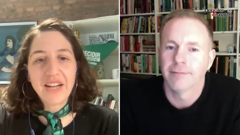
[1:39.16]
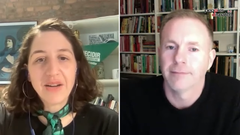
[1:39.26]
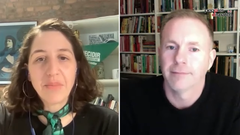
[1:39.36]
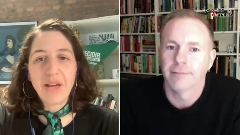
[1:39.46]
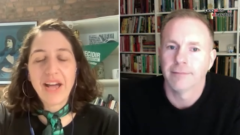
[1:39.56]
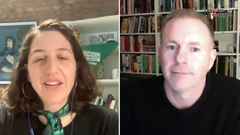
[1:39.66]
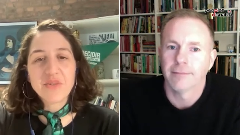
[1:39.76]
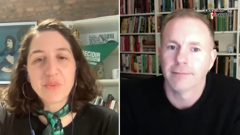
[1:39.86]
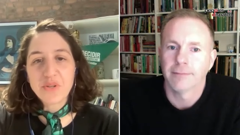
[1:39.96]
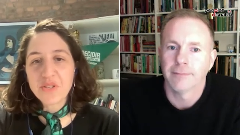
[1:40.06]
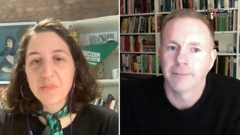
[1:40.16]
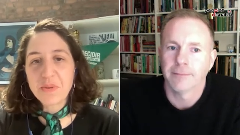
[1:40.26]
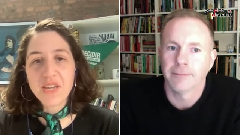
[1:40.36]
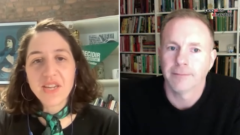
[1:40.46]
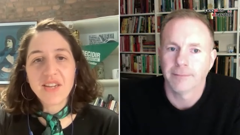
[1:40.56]
Speaker 1: Um, as we're
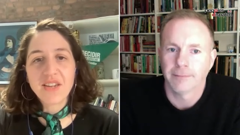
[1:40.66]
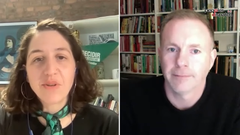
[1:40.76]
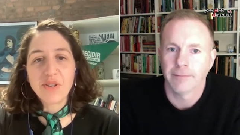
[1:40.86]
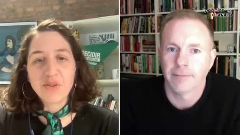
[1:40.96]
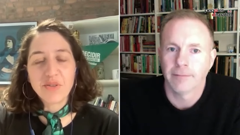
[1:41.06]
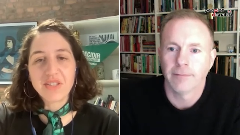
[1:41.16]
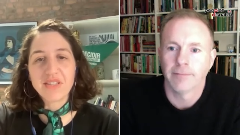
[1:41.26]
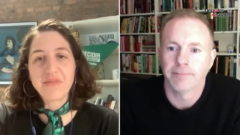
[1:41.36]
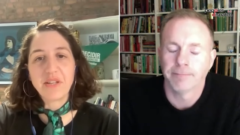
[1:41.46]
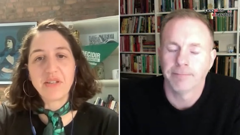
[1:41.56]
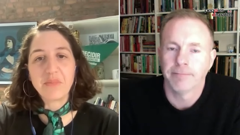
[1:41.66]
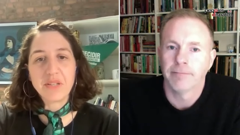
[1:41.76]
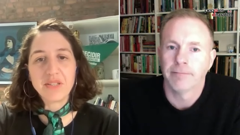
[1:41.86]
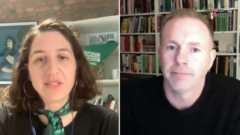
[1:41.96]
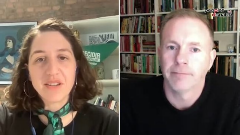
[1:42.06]
speaking, we know that
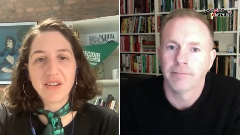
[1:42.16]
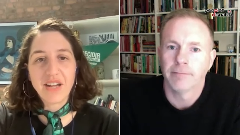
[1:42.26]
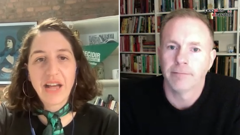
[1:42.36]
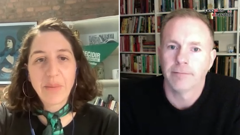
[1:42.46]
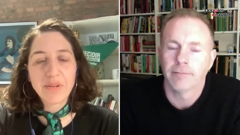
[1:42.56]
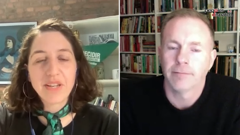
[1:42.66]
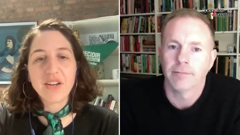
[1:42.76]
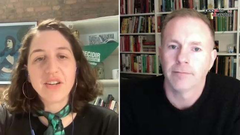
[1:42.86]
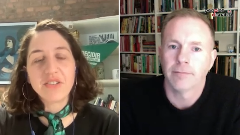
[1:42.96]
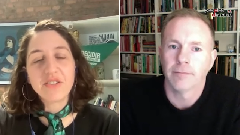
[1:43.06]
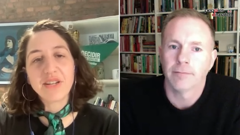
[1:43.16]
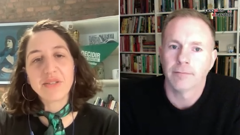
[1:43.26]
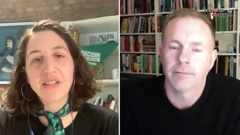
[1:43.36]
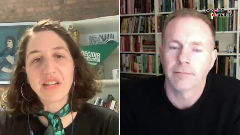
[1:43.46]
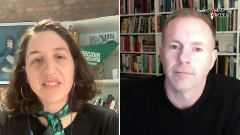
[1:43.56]
developments are happening on the ground
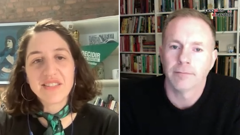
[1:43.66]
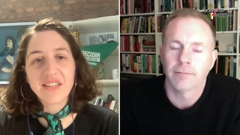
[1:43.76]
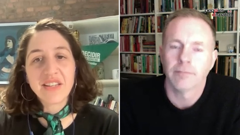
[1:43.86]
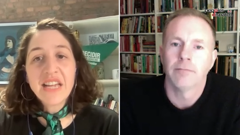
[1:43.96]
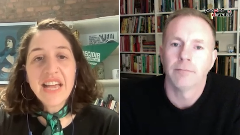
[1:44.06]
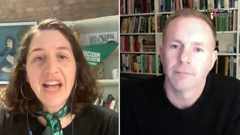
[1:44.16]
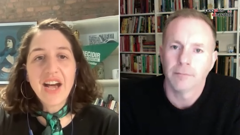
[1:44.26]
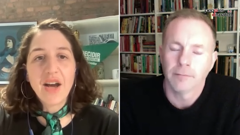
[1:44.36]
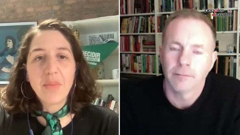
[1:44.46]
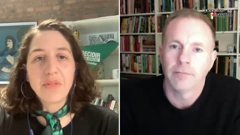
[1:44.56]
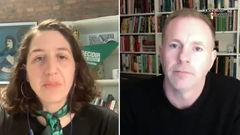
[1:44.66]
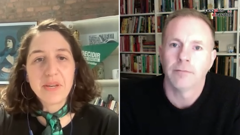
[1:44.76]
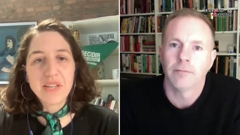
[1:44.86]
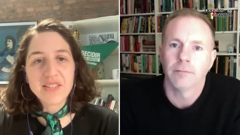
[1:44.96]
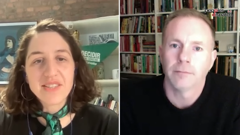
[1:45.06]
in Gaza, um, the
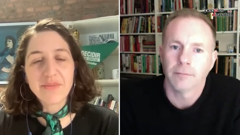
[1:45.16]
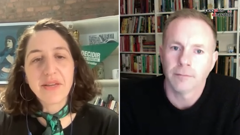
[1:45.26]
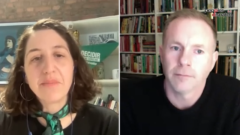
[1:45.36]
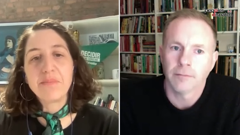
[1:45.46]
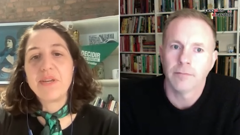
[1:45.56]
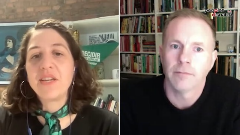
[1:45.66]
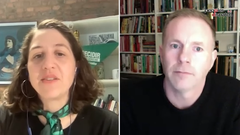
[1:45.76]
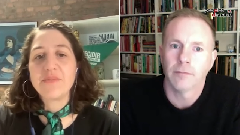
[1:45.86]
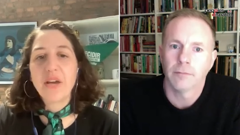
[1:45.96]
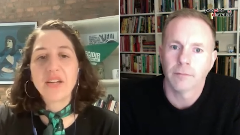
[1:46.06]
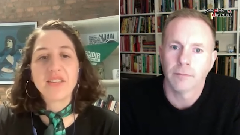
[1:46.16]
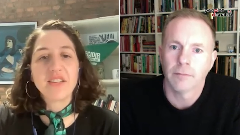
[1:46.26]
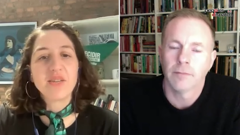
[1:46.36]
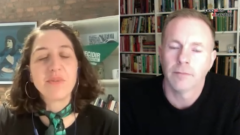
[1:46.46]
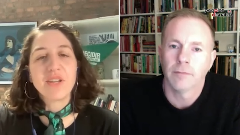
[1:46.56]
biggest of them being the fact that
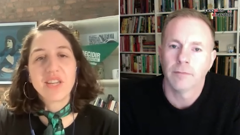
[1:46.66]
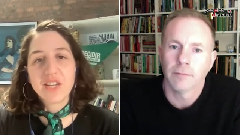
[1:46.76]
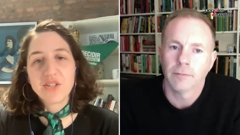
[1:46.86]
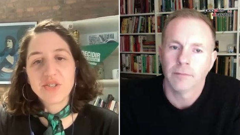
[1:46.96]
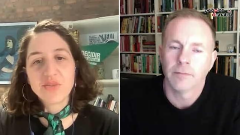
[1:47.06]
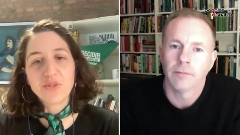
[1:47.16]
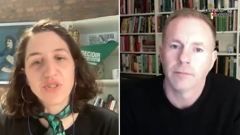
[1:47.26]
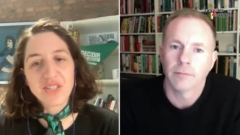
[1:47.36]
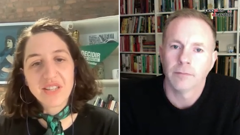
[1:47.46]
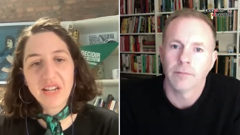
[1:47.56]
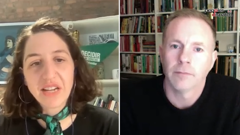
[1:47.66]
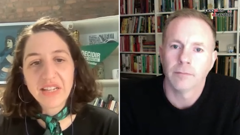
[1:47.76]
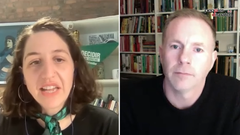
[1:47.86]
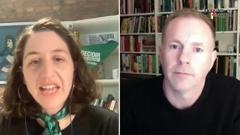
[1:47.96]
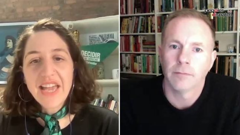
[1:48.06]
communications were just cut.
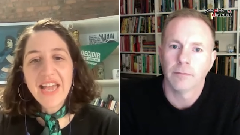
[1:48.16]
